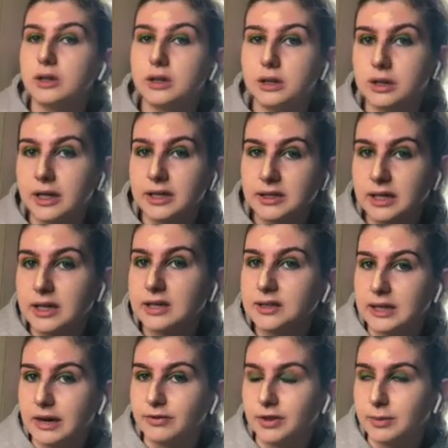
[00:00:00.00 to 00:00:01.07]
This is
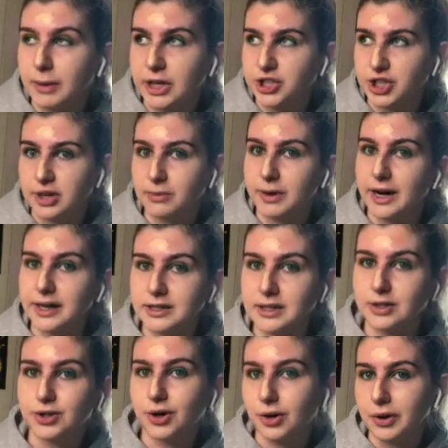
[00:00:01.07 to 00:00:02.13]
definitely my shade, but I
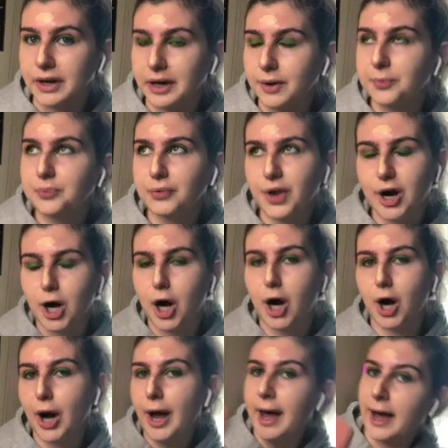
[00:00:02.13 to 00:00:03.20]
tend to go like
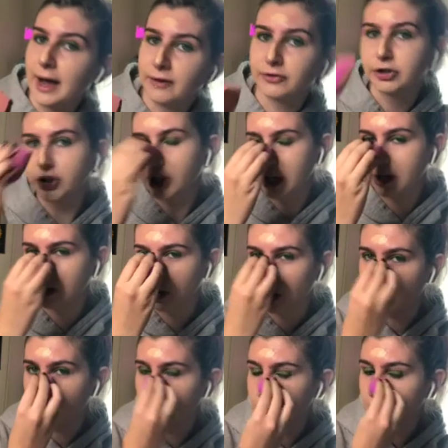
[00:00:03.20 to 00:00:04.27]
half a shade
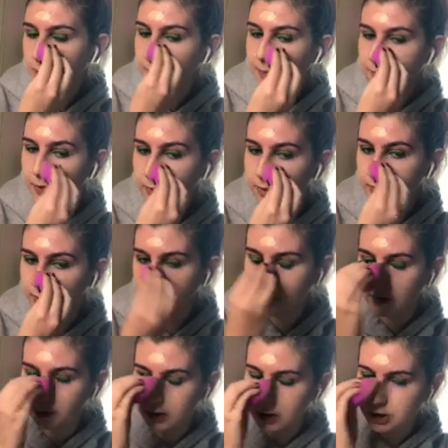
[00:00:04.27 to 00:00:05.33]
darker with my
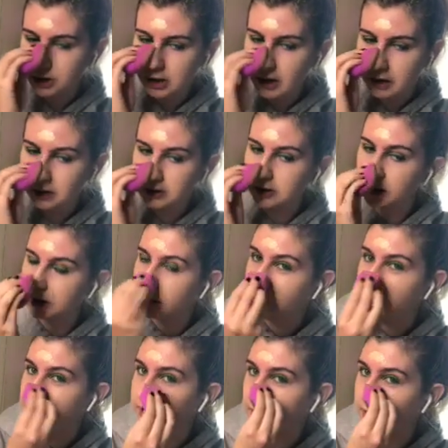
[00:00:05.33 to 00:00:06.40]
foundation. I just like the way
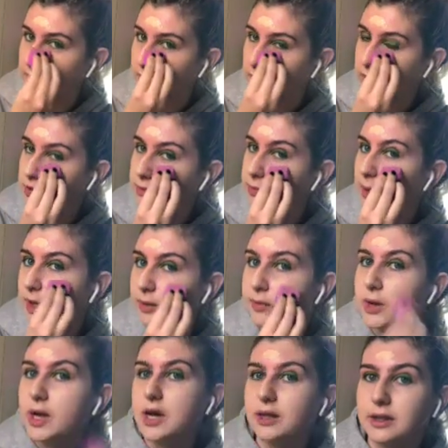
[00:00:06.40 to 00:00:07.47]
that that looks, but
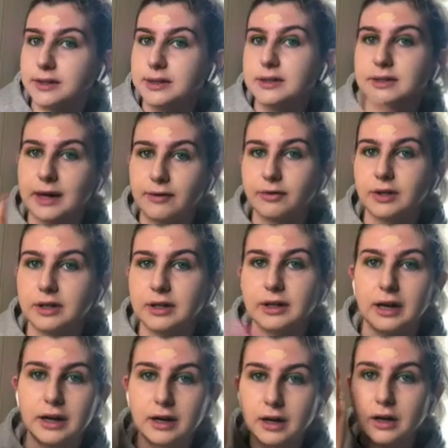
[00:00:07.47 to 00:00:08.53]
this is definitely
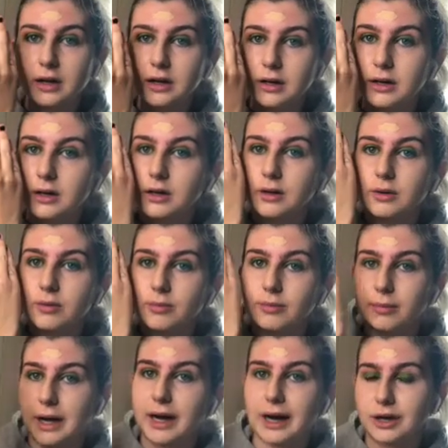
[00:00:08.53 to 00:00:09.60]
like
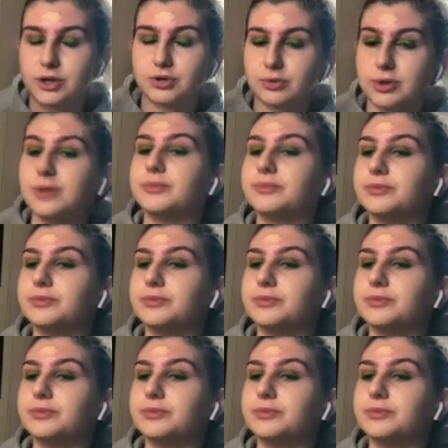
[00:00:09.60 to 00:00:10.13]
my actual